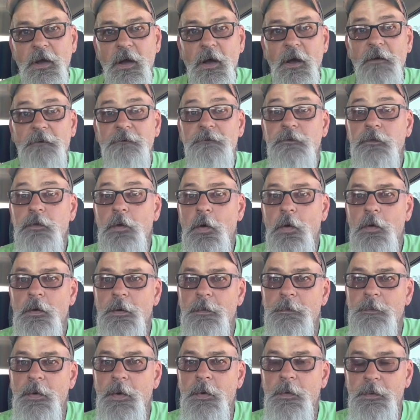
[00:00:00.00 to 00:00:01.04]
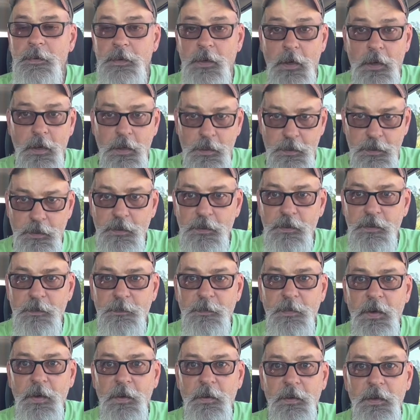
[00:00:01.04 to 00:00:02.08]
of Laura mowing on her
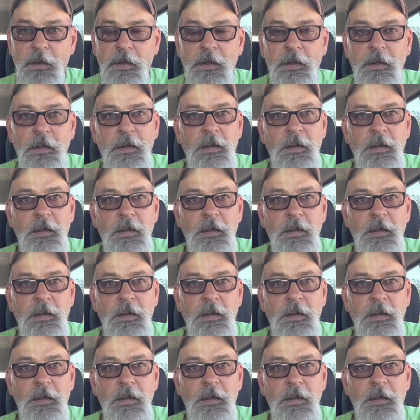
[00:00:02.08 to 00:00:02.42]
mower.